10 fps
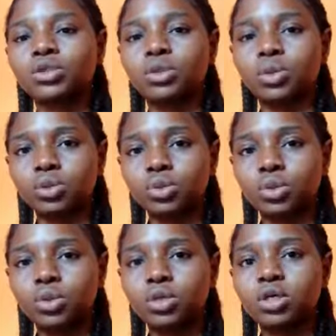try
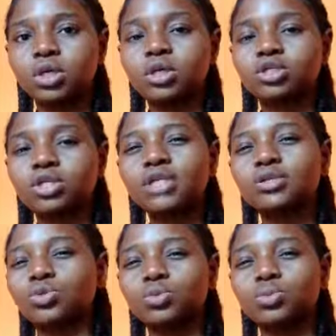to put your
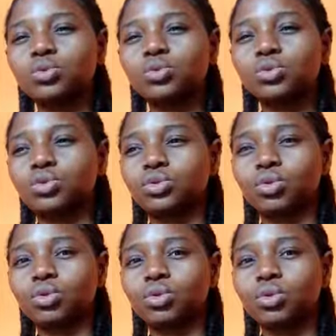social
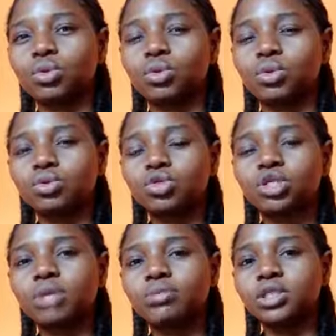media
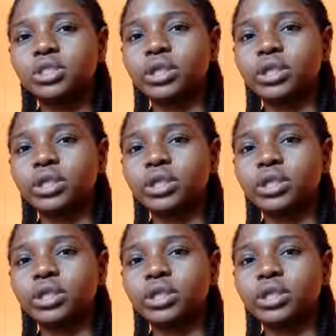links